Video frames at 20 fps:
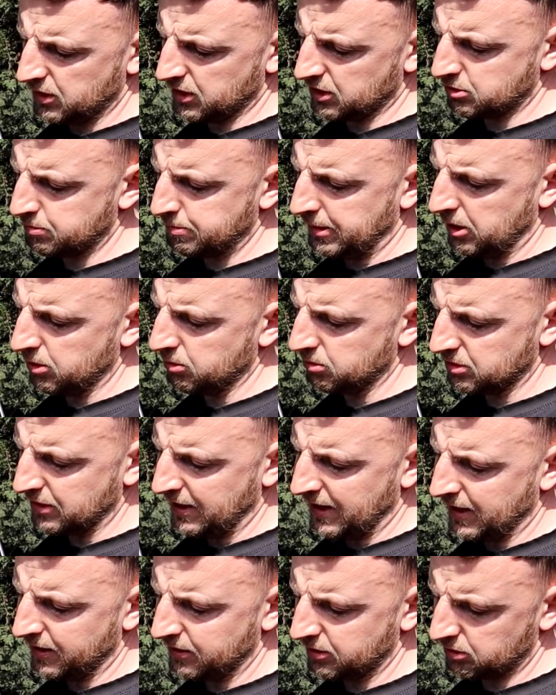expose
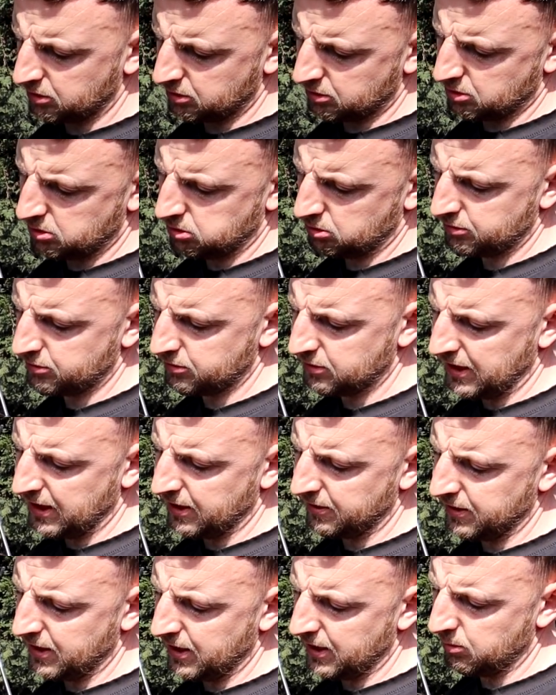that, cut
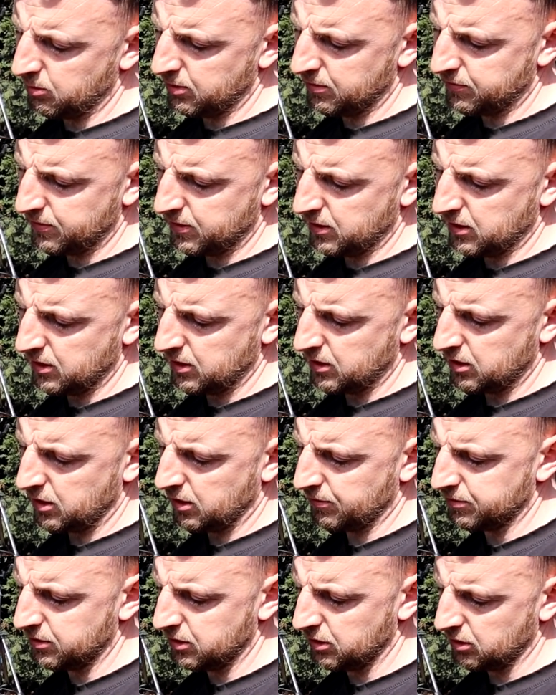down there with
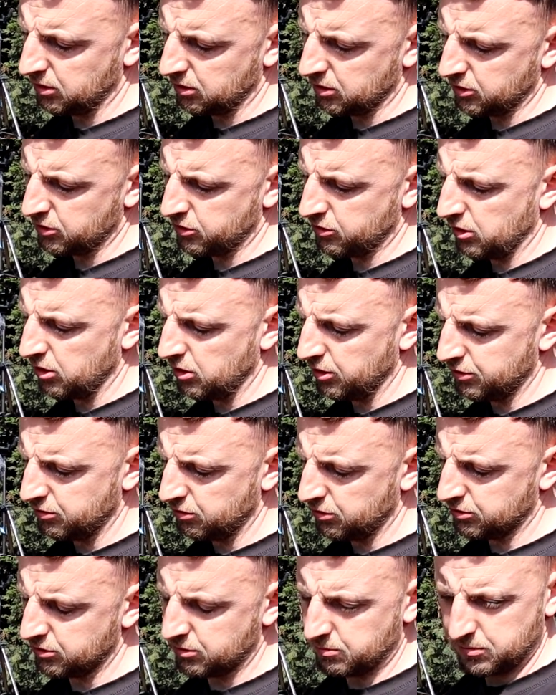obviously like a
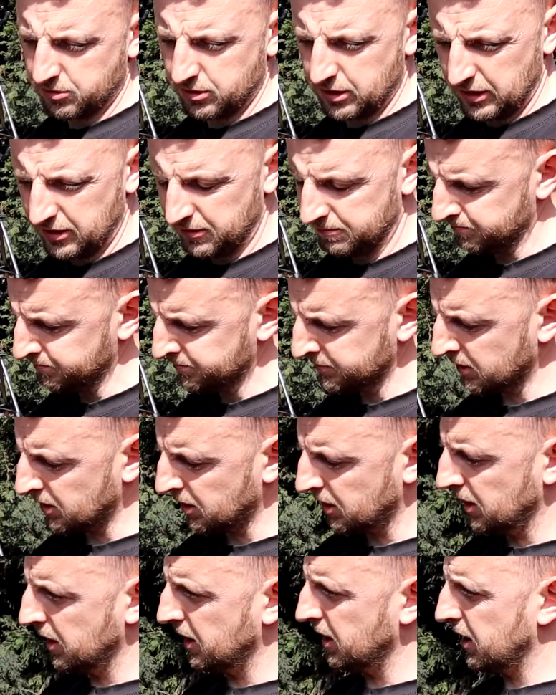grinder or something,
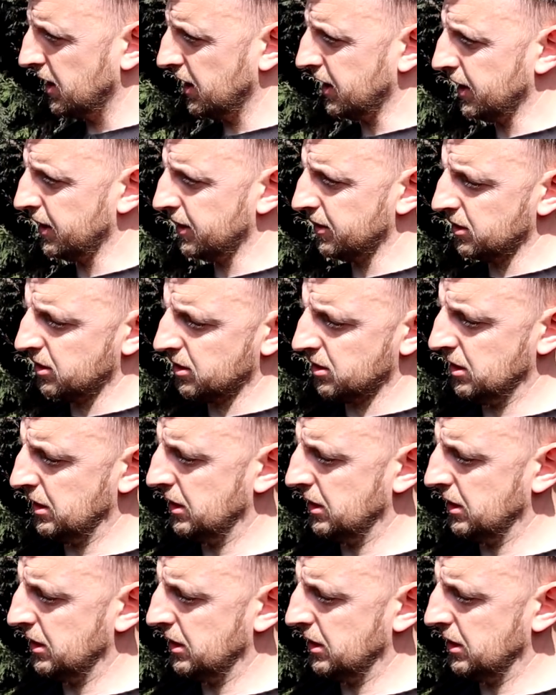and then